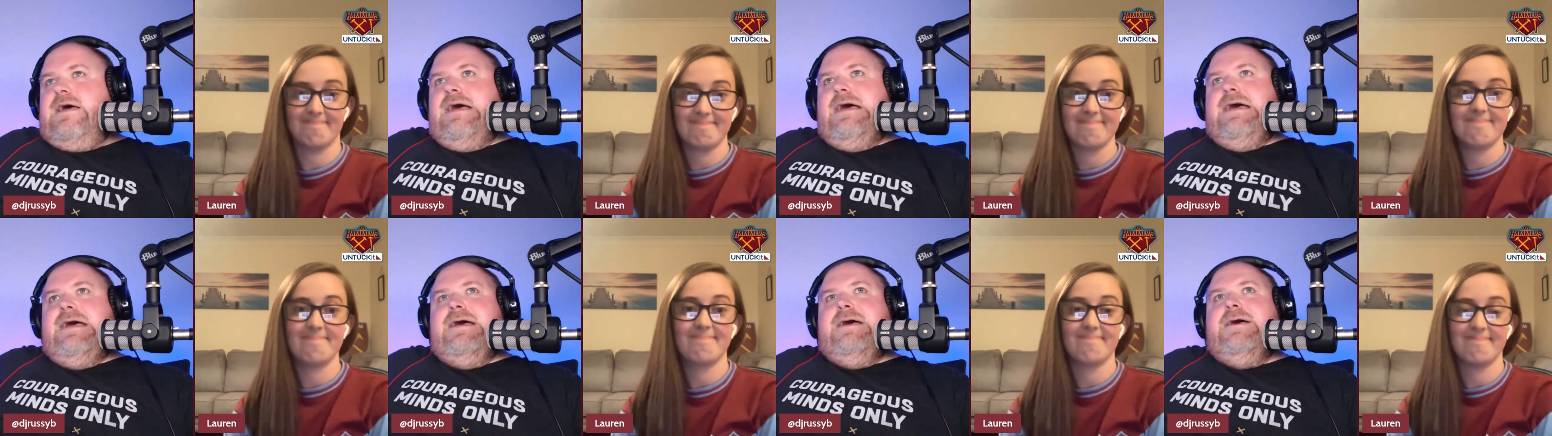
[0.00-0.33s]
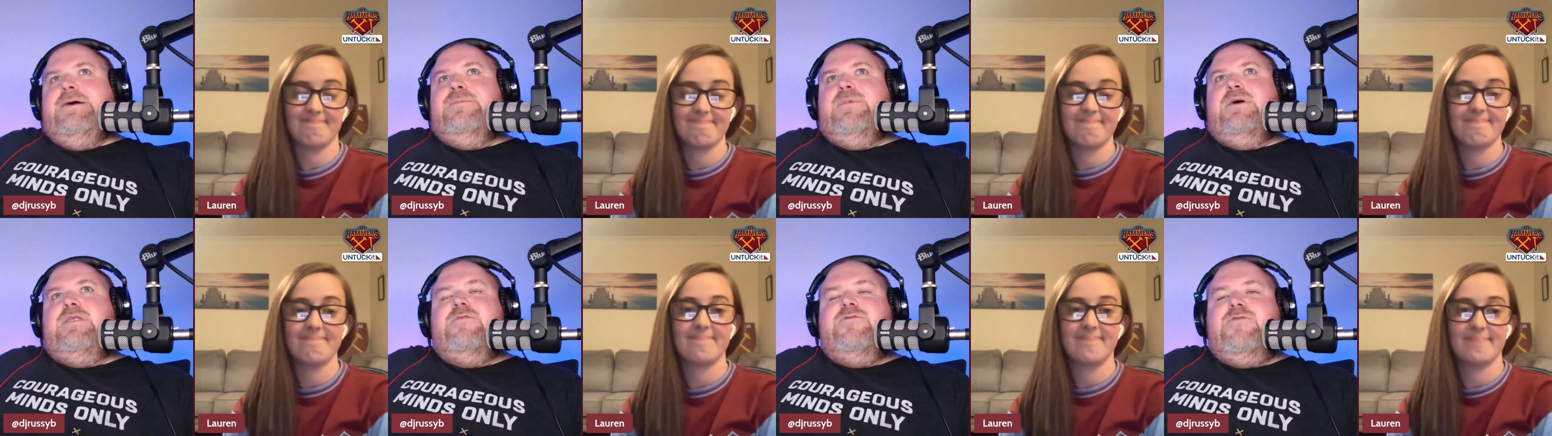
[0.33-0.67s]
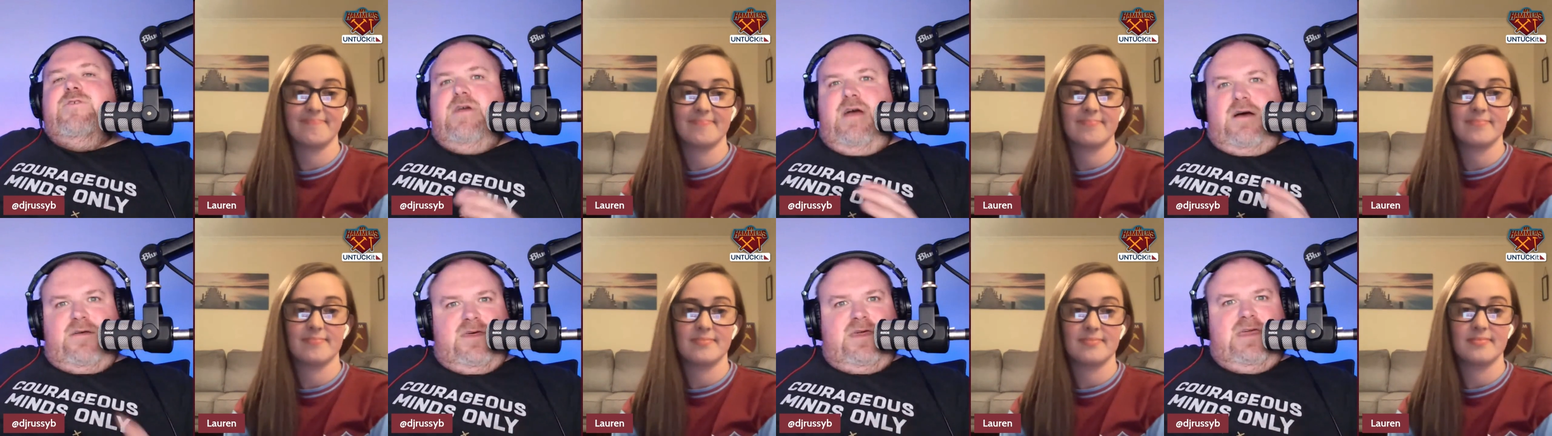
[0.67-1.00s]
Speaker 1: um, and a
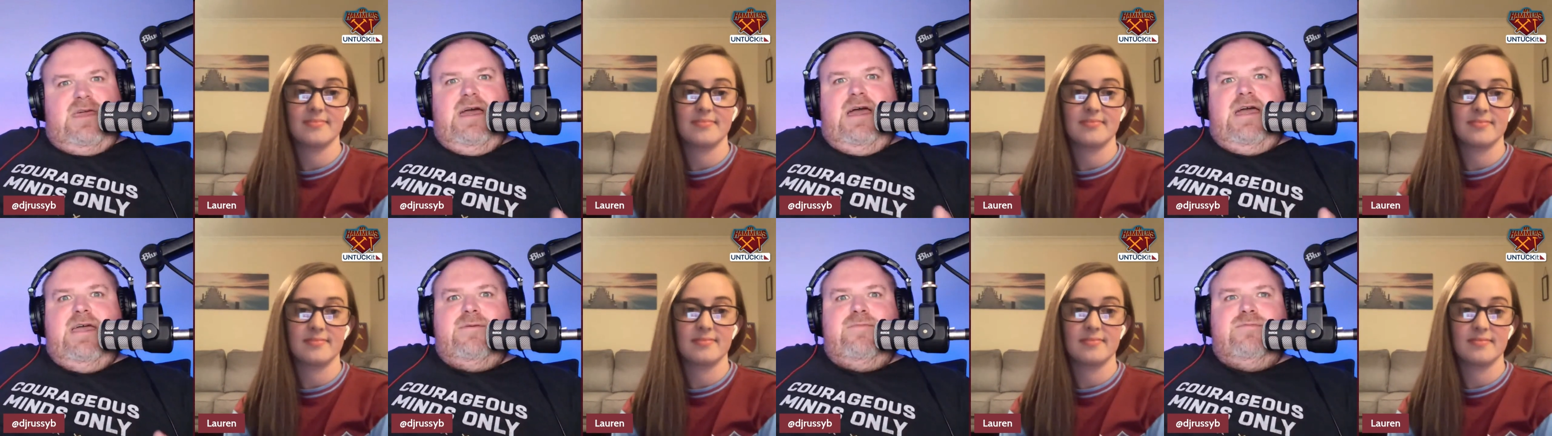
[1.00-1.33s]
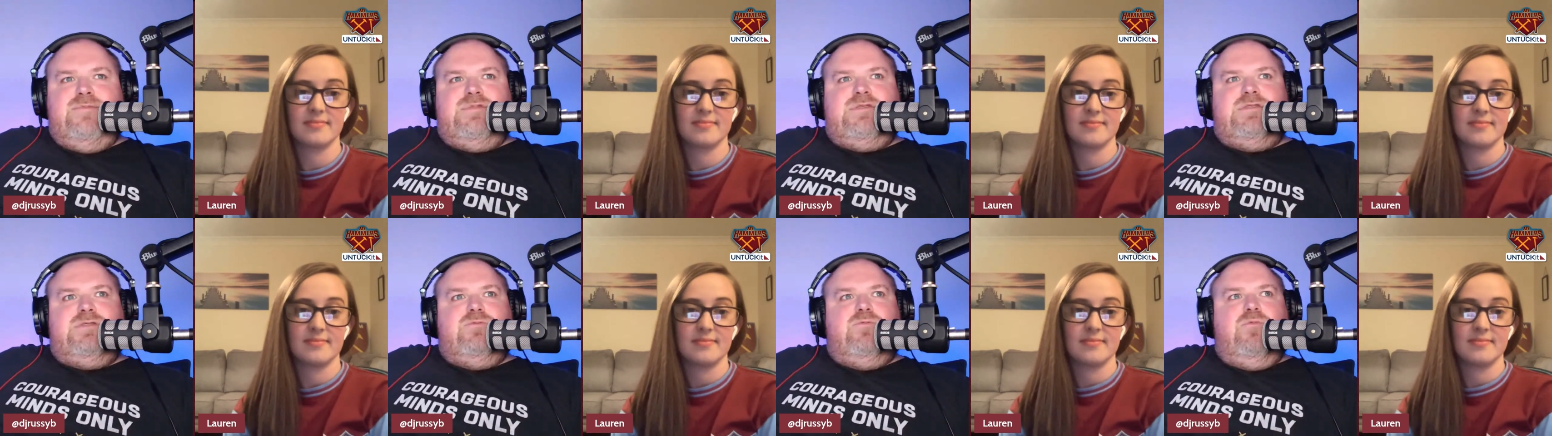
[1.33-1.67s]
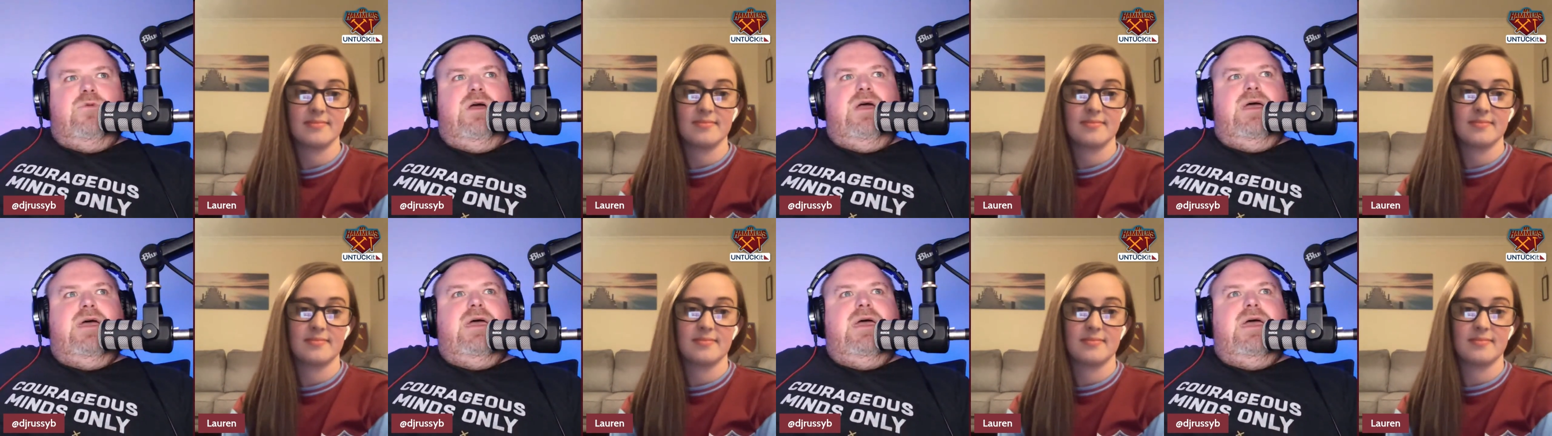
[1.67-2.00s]
few other games
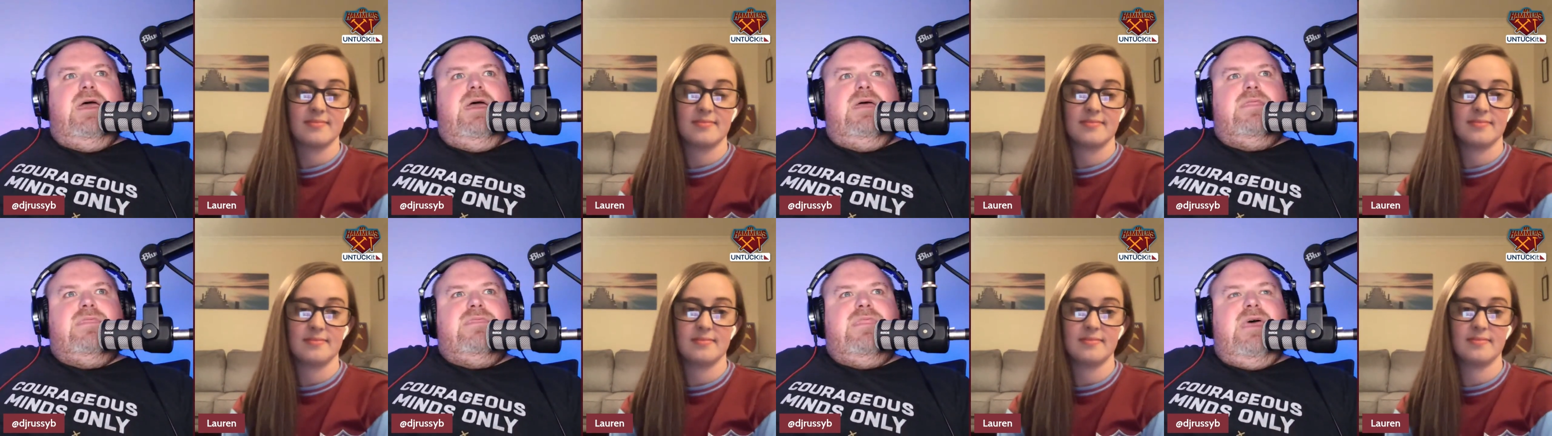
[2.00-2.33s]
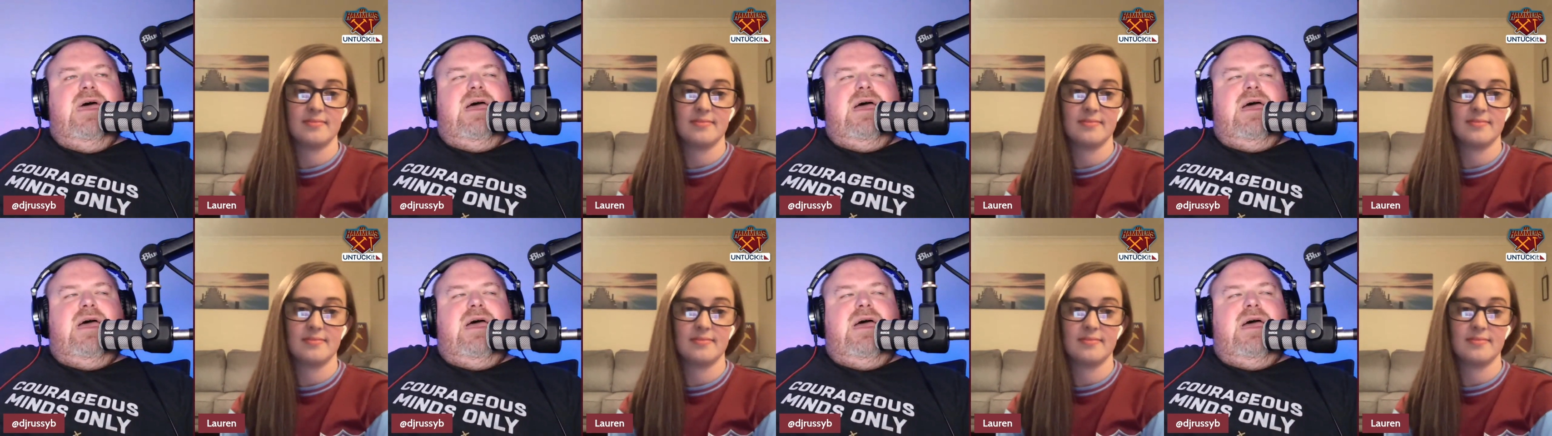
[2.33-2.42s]
where